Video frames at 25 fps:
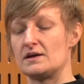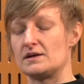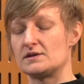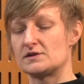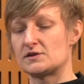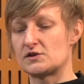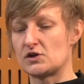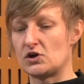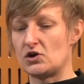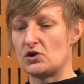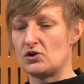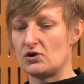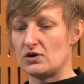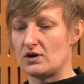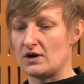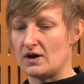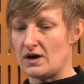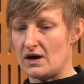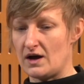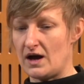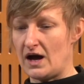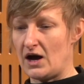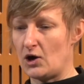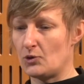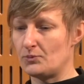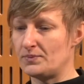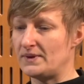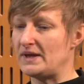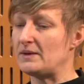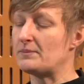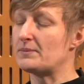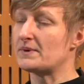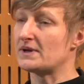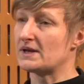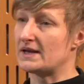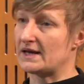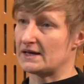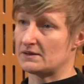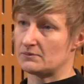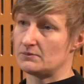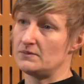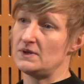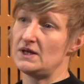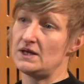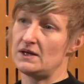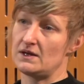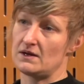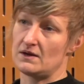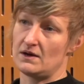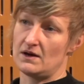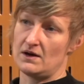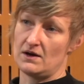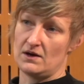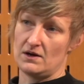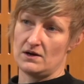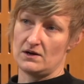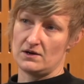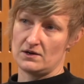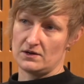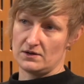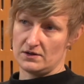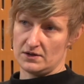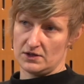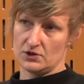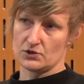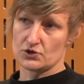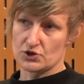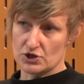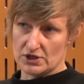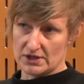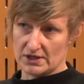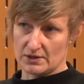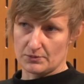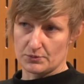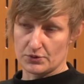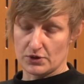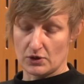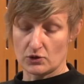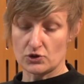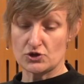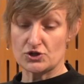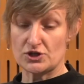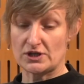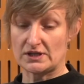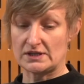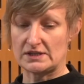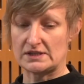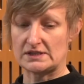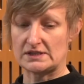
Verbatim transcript: So how people like me are usually approaching